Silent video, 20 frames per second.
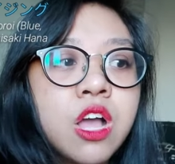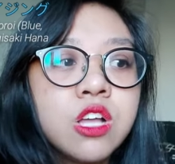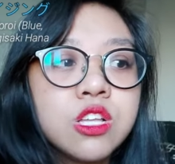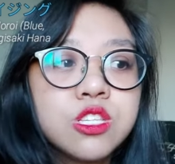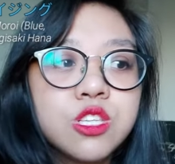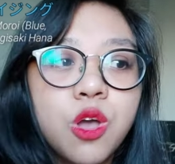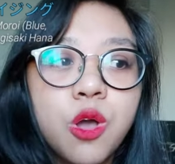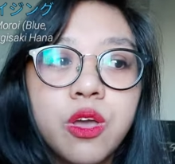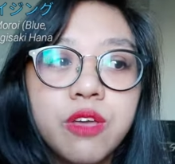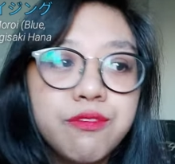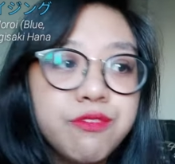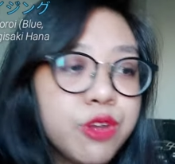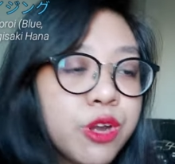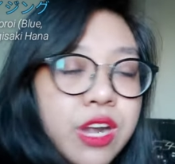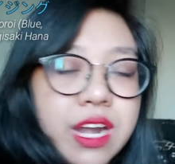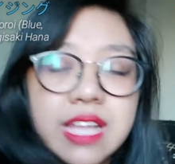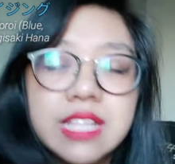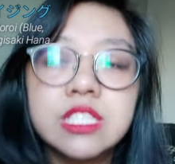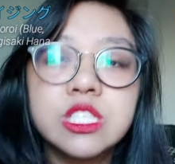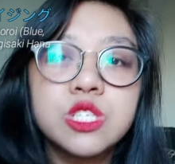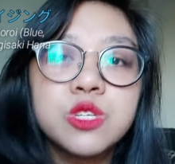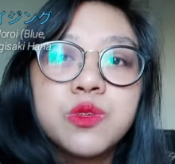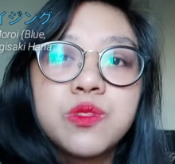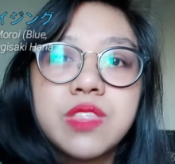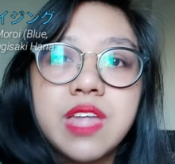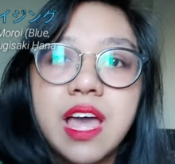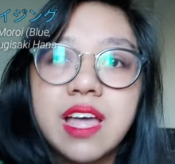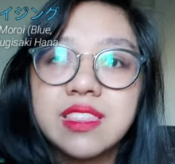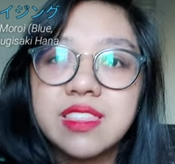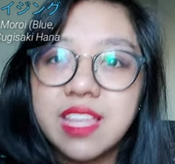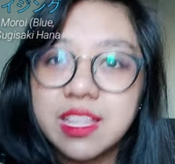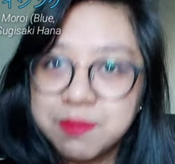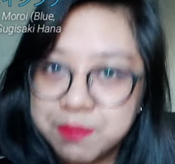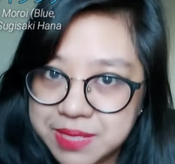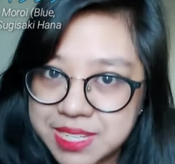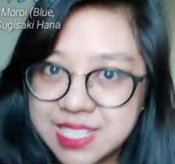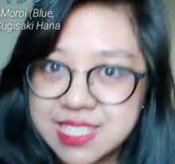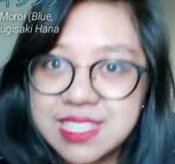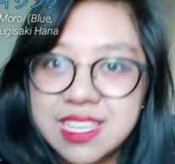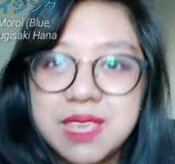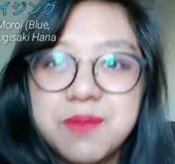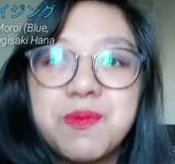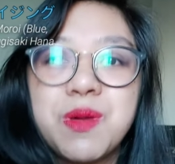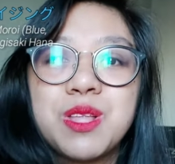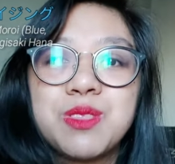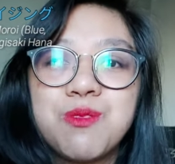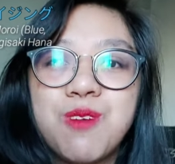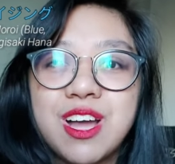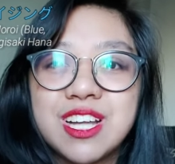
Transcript: So if you're into that, then please keep on